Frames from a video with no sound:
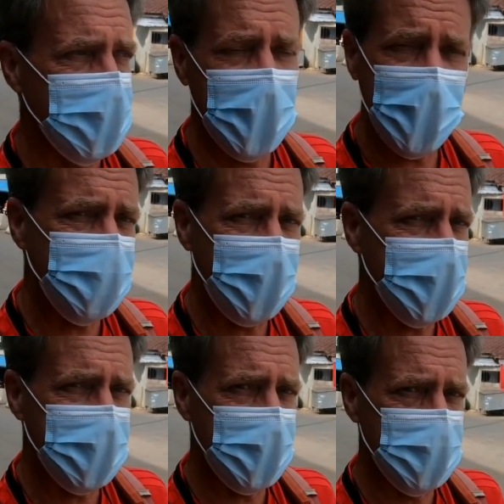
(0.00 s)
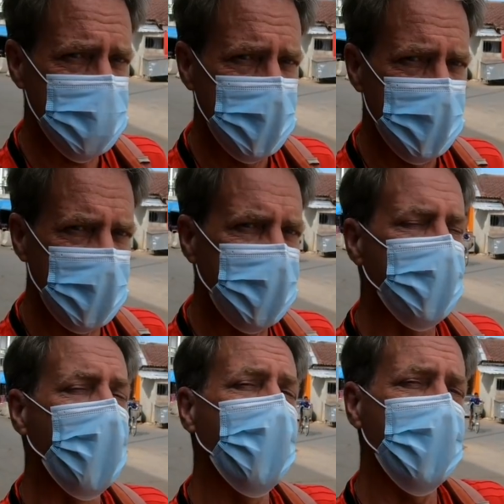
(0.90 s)
Can I find out
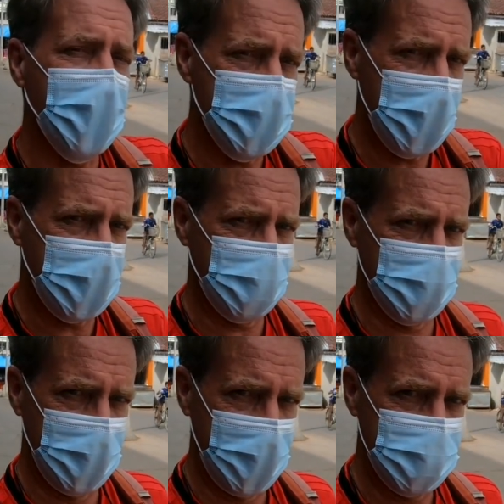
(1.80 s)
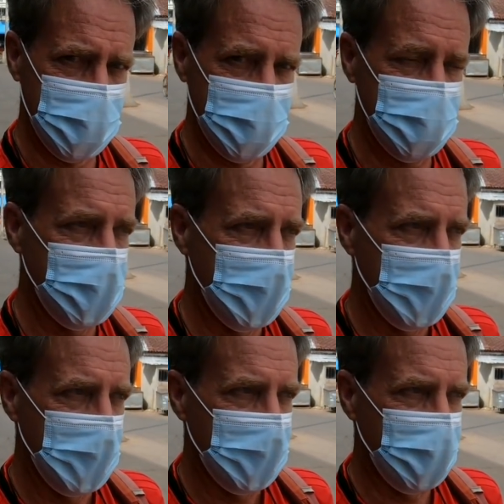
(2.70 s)
before I pay for the license?
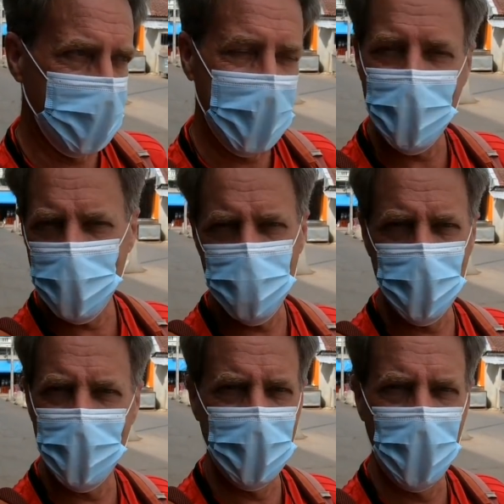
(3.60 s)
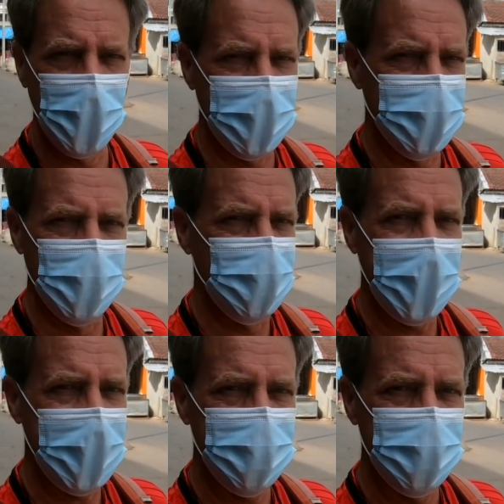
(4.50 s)
But again, there's really no way to do
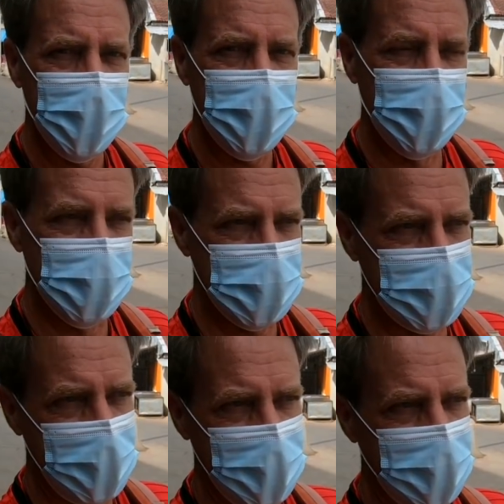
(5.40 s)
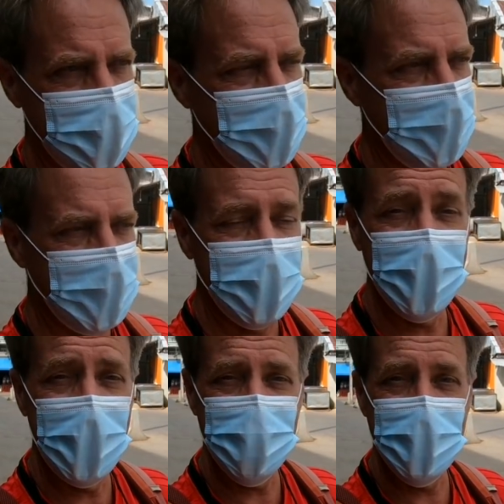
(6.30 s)
that. You just
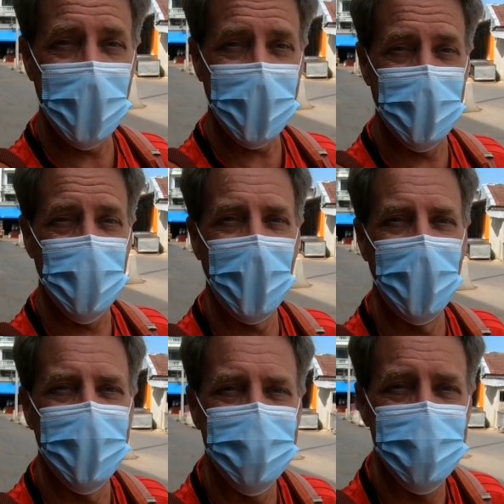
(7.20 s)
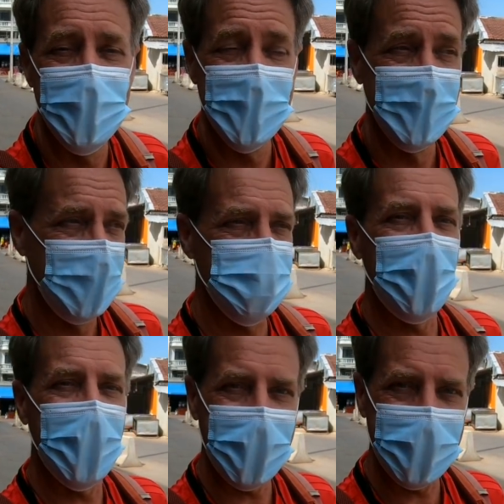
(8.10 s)
kind of have to take a chance,
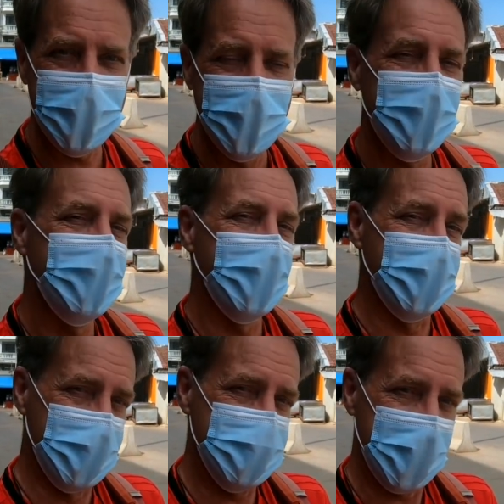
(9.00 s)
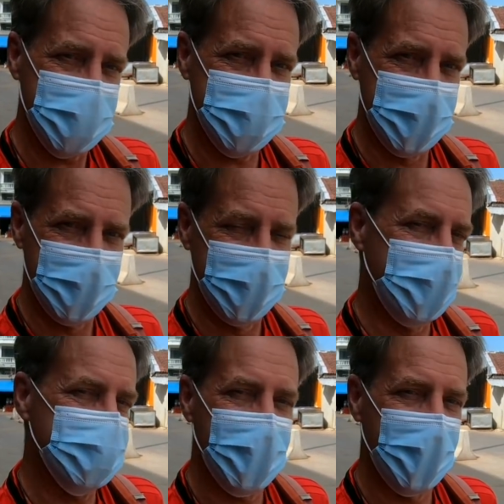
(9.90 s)
buy it, and then test it,
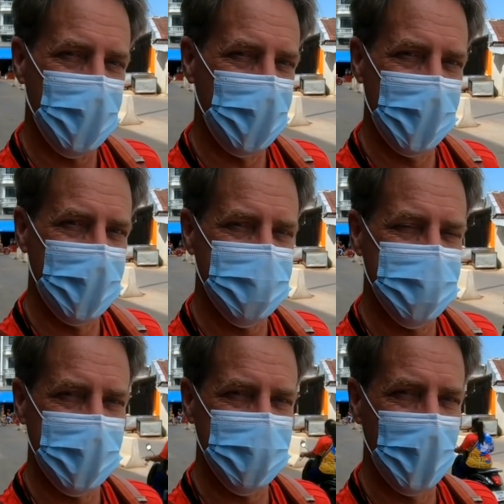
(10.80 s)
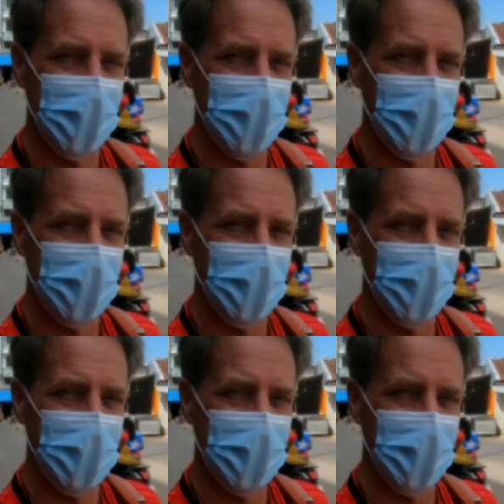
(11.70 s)
and that's kind of the way these things